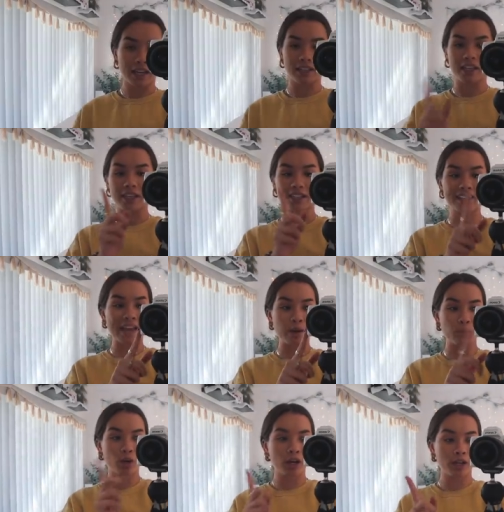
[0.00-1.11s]
and then
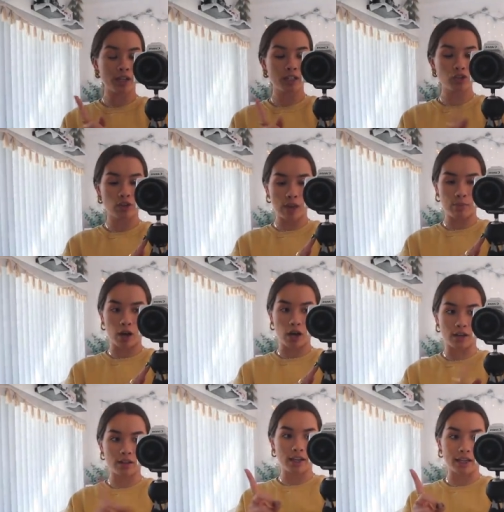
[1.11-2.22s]
camera,
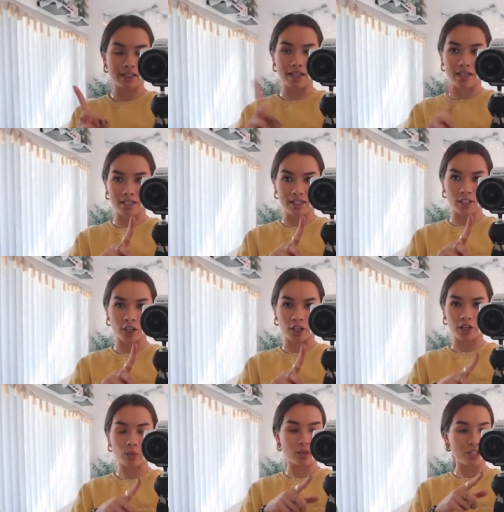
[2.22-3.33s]
tripod, and SD
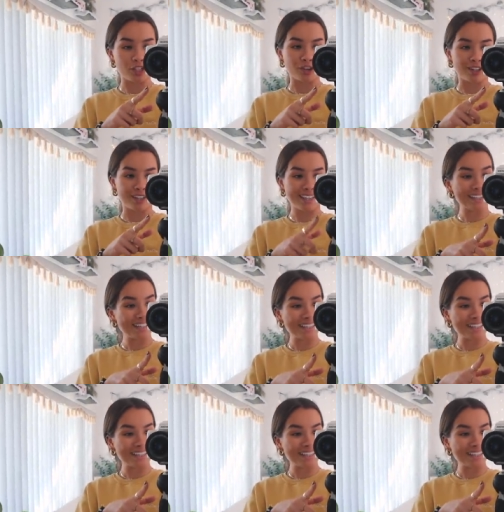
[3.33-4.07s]
card, which is already in